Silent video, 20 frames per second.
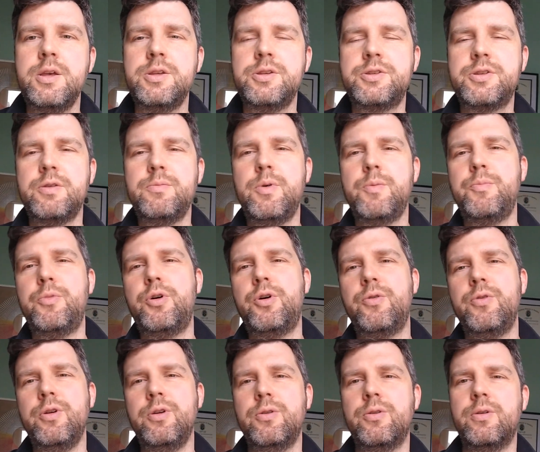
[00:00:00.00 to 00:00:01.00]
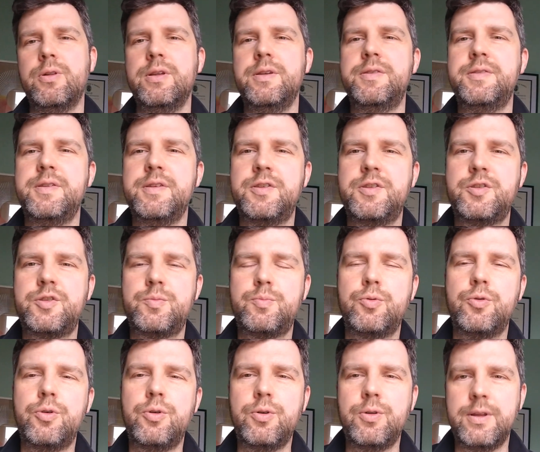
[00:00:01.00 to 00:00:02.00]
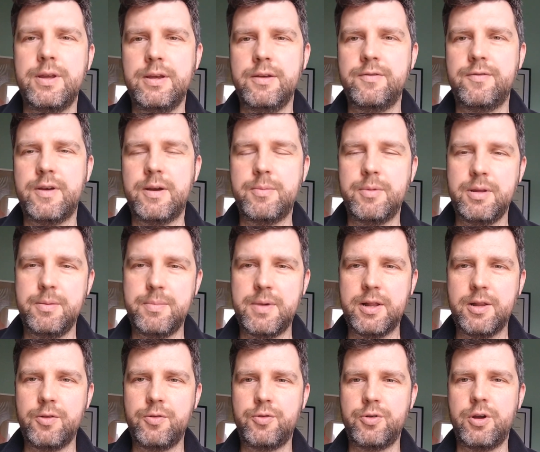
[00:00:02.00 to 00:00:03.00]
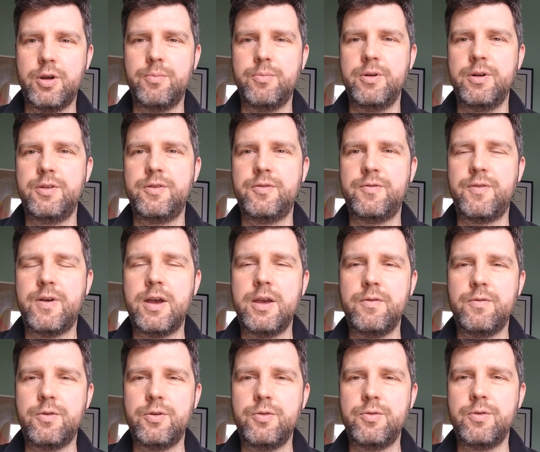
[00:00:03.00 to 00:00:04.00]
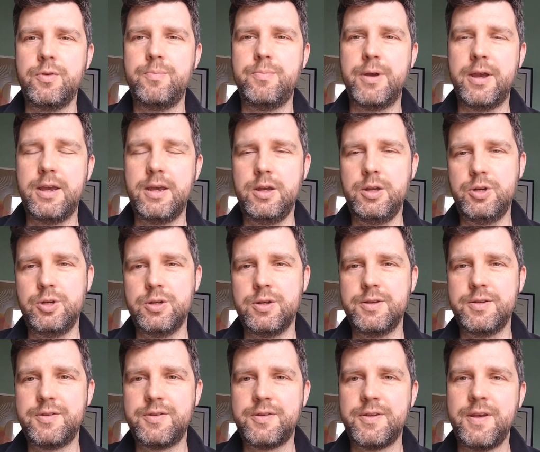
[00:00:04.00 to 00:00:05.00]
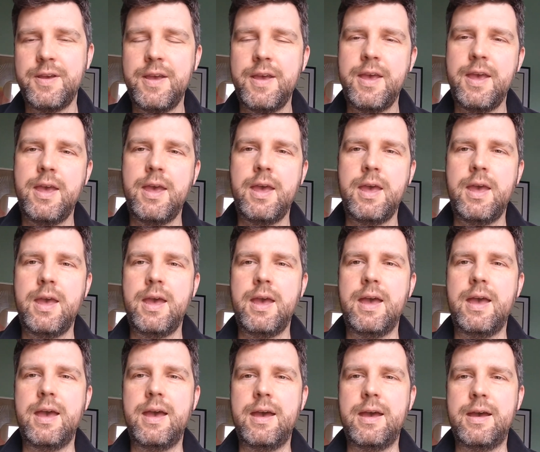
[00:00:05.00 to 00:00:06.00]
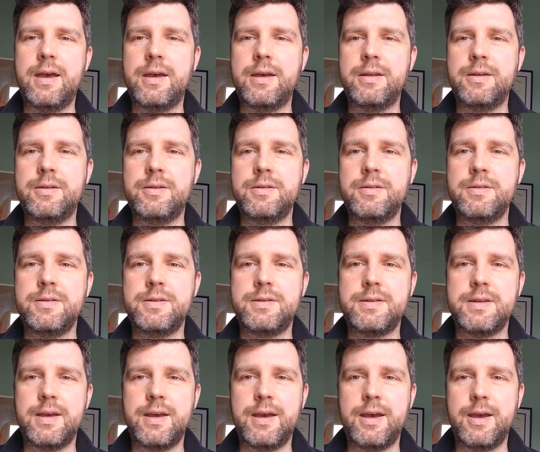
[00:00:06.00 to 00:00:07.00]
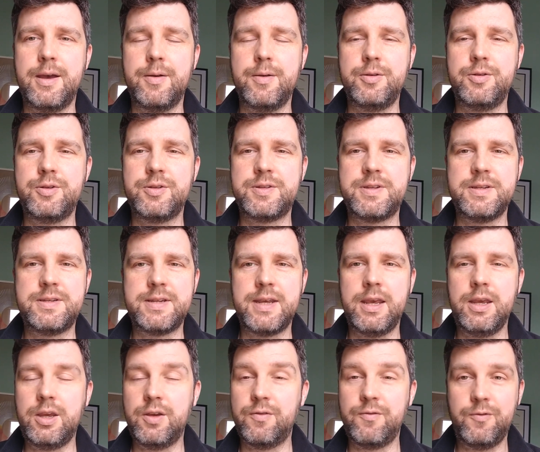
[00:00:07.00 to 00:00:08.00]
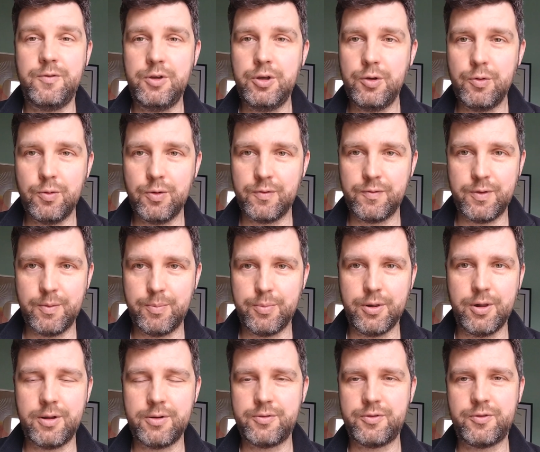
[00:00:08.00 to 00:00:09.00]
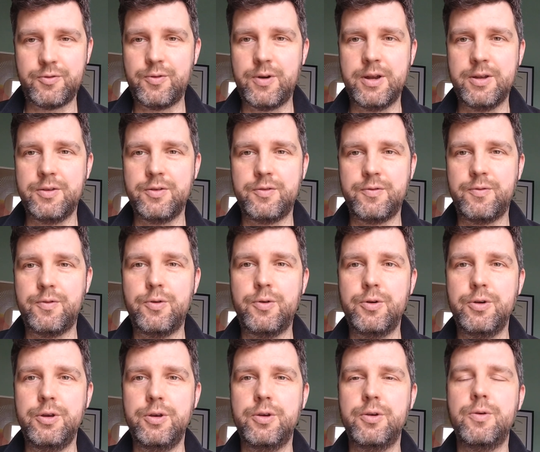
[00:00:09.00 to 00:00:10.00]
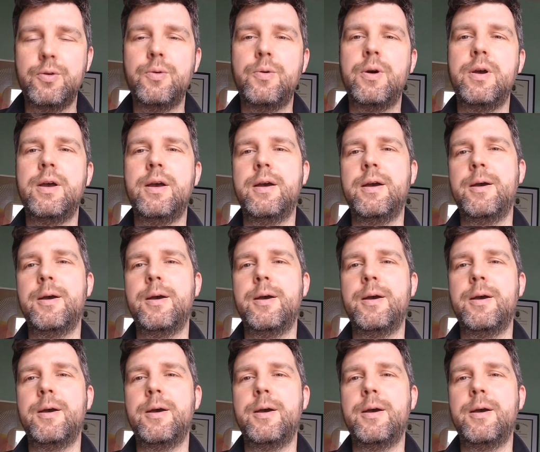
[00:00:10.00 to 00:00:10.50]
So Memorial is this sprawling family melodrama. It's 500 pages. And just to take a few of the plot strands for you,